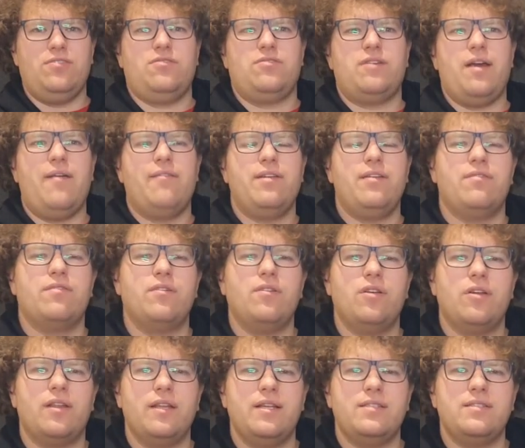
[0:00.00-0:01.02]
use gravity for a
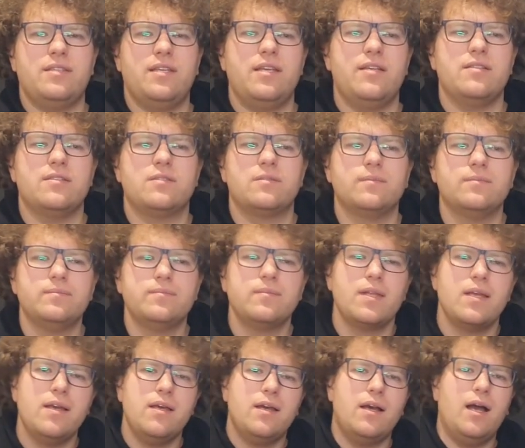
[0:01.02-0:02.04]
lot of these things.
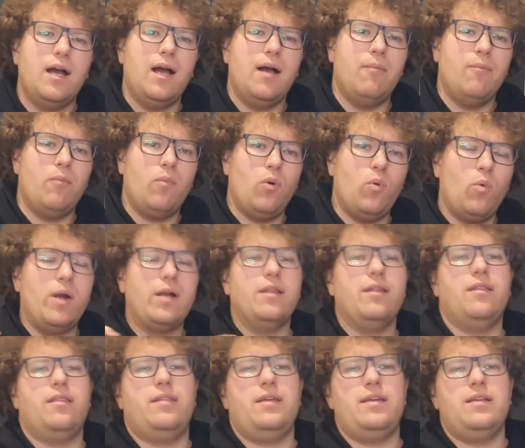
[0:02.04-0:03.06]
One
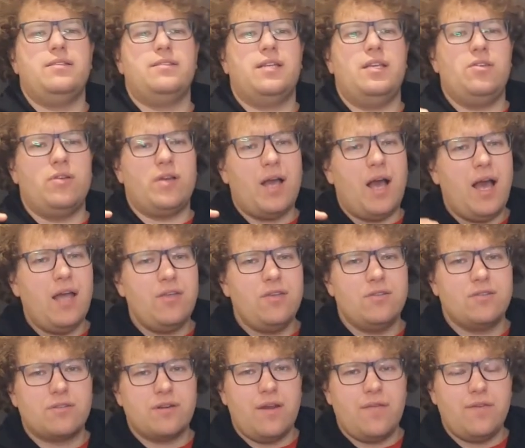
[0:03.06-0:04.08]
of the things that you can't
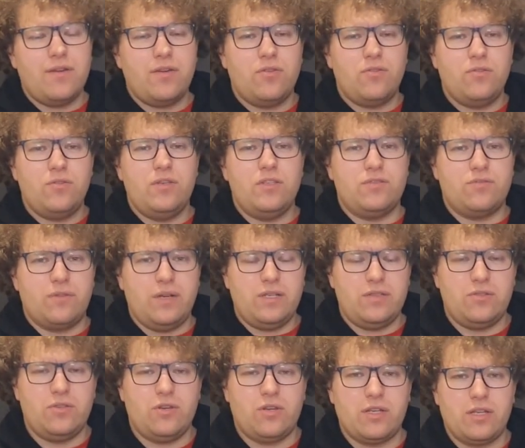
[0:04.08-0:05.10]
use gravity to do is
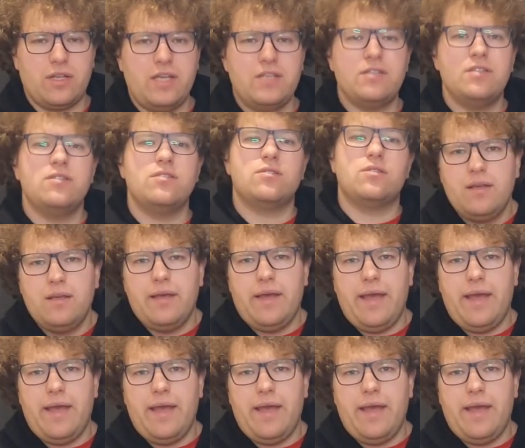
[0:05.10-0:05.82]
recirculation.